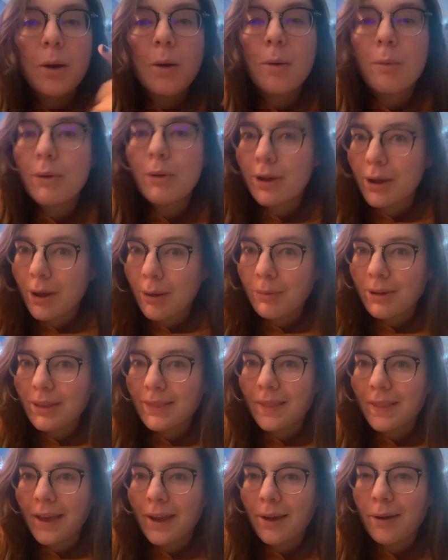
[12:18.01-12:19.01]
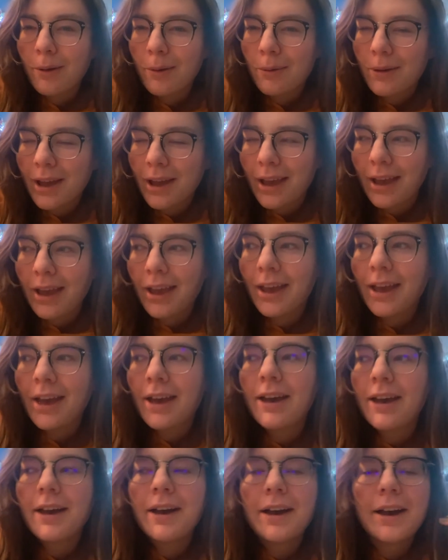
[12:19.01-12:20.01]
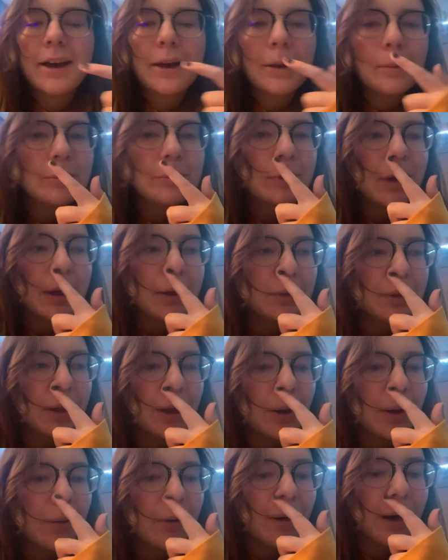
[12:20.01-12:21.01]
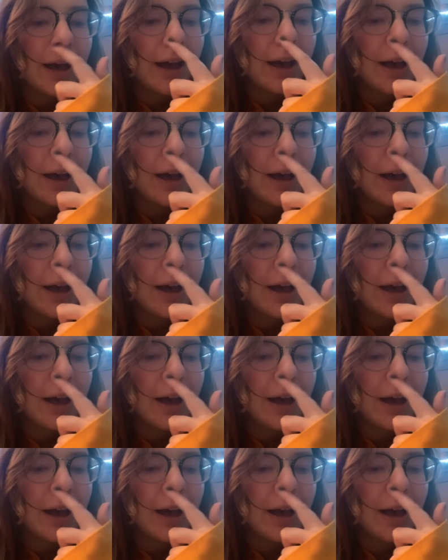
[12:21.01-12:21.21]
we're going there, okay. Um, so I don't know.